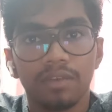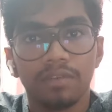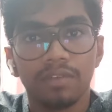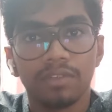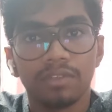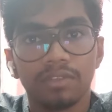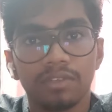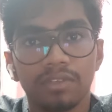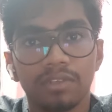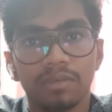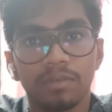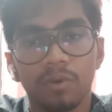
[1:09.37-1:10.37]
with
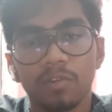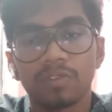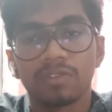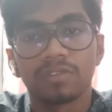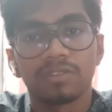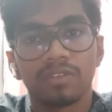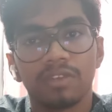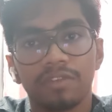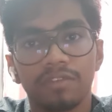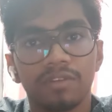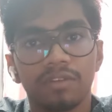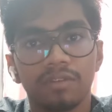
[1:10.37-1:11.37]
uh, most
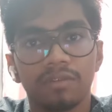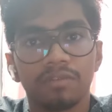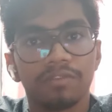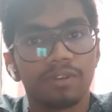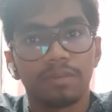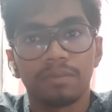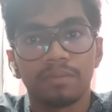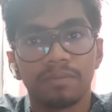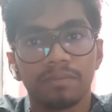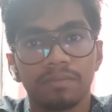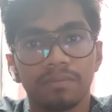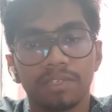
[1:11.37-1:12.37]
effort
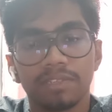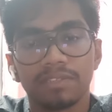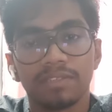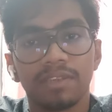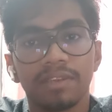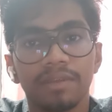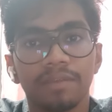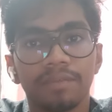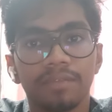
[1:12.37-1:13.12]
from my side